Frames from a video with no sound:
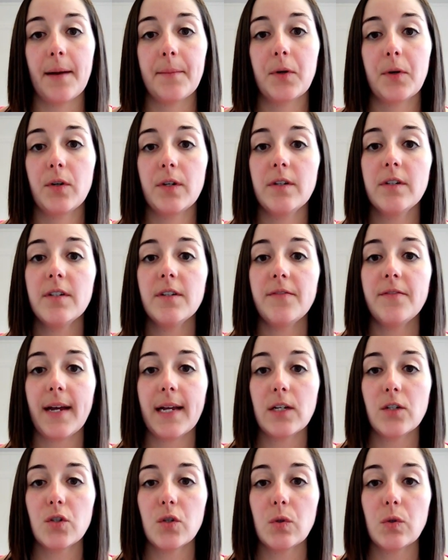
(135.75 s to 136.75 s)
I'm going to
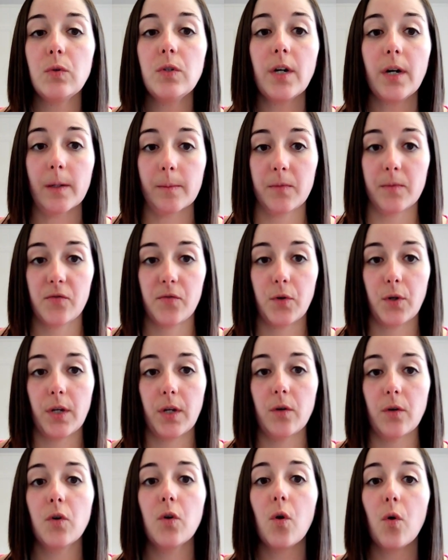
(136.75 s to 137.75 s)
define 2 terms for
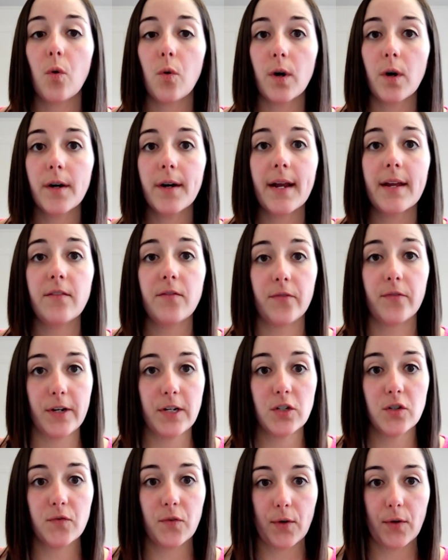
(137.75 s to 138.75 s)
you, core and
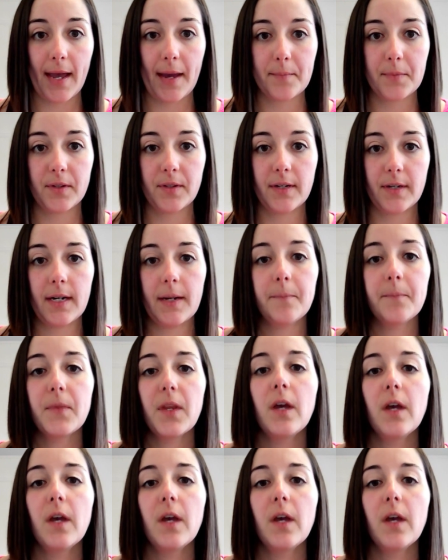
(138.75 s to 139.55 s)
fringe vocabulary.